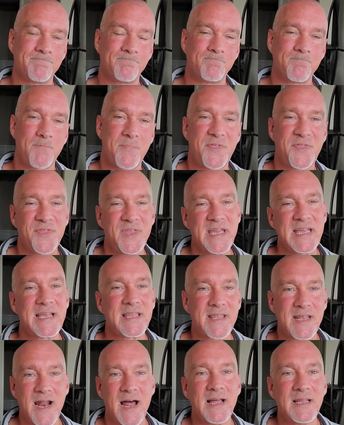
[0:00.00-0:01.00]
thing
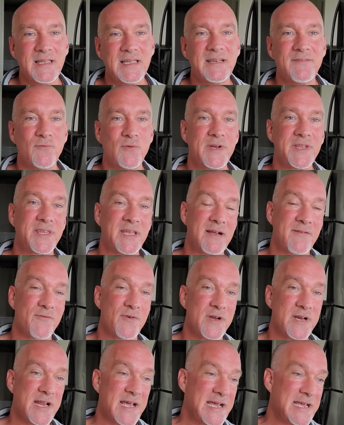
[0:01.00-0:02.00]
that I live with
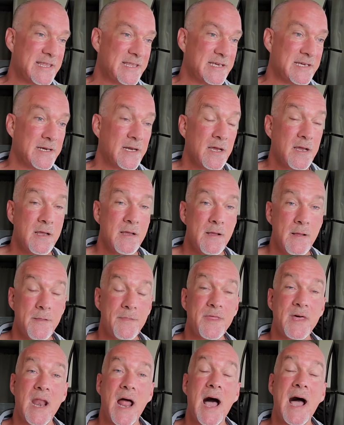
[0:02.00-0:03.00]
every day,
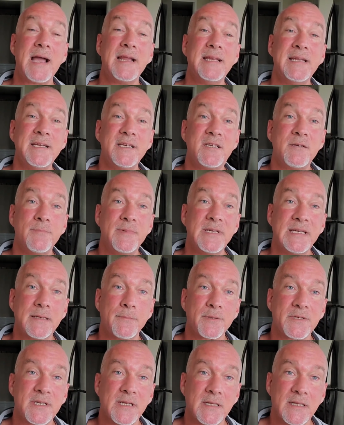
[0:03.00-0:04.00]
that I need to be
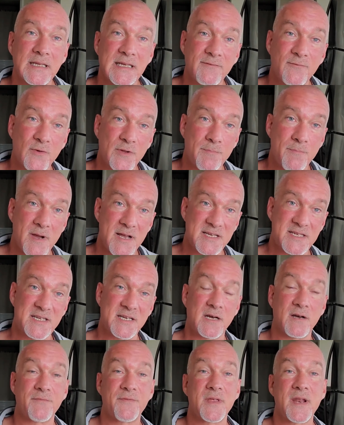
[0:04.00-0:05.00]
able to live with
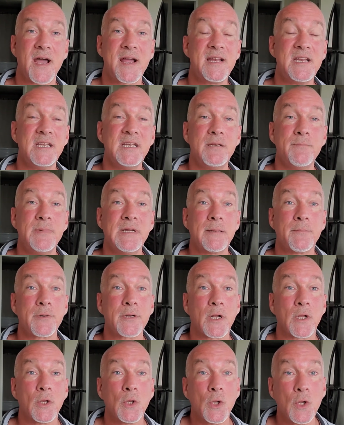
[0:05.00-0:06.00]
myself, that I need to be able
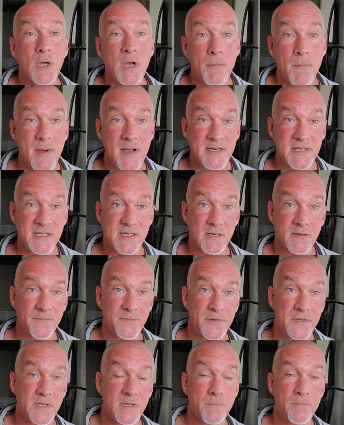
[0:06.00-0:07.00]
to look at
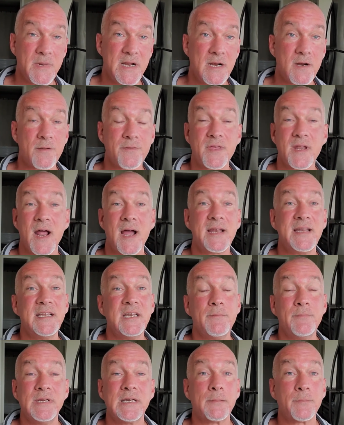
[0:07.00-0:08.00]
myself in the mirror, that I need
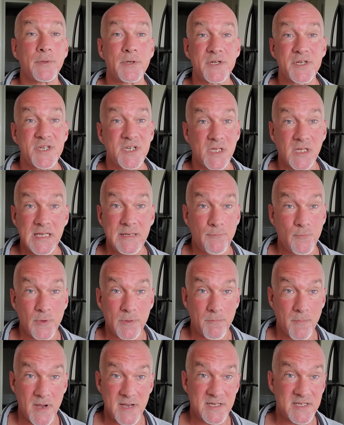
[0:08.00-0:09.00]
to be able to sleep
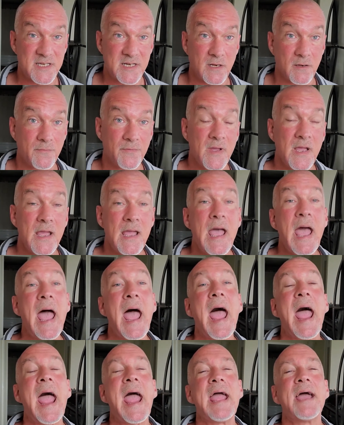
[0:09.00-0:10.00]
with myself
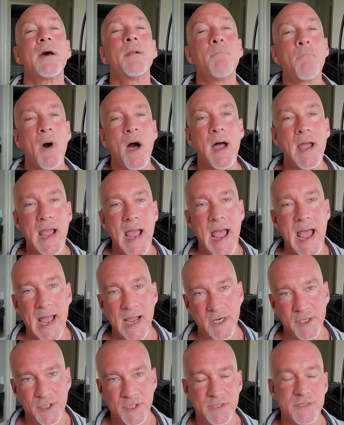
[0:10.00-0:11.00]
and my
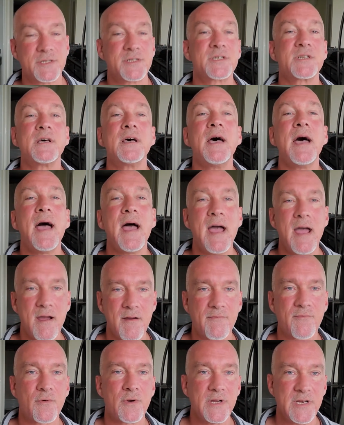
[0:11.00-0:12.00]
actions
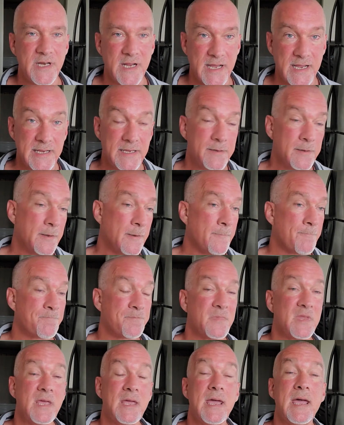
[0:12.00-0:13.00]
every day.
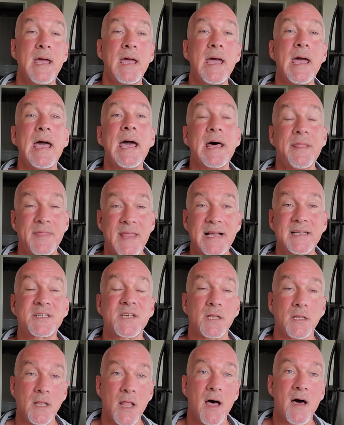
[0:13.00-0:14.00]
And that's a
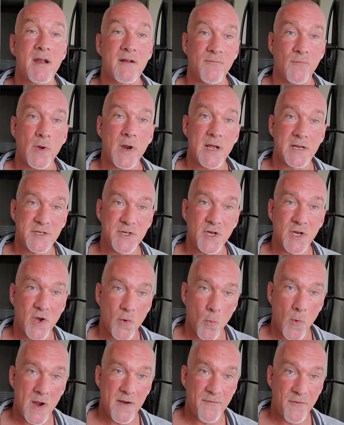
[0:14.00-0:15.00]
lot of what I took
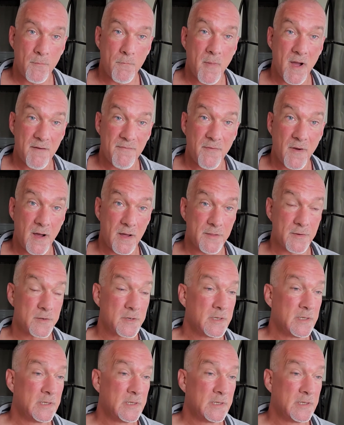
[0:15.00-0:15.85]
away from my father.